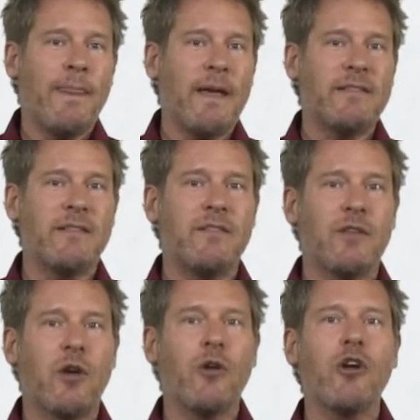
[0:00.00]
that since
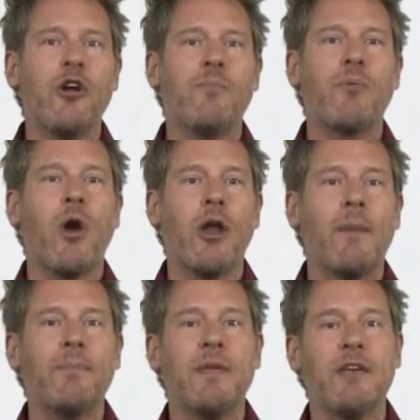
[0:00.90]
the goatherd brought
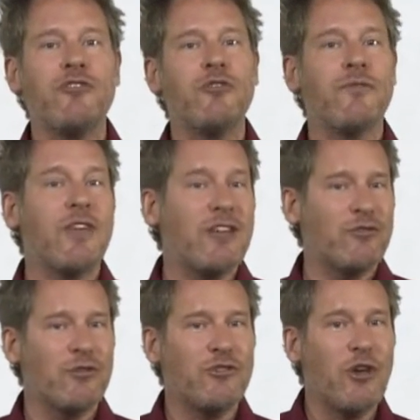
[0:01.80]
up the issue of
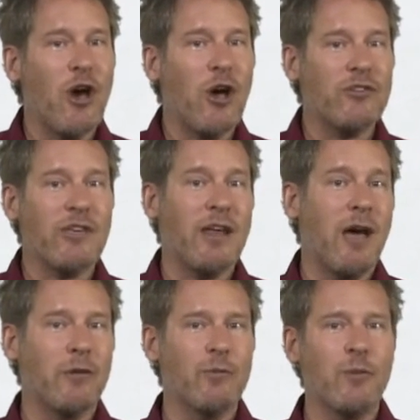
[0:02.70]
dangerous dogs and
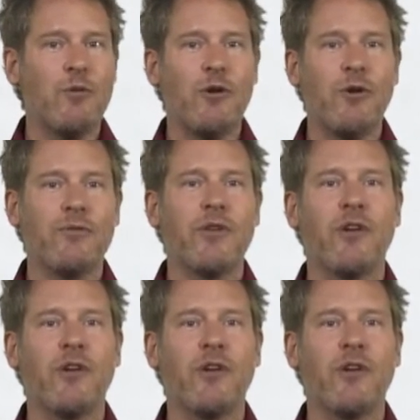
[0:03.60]
hungry wolves,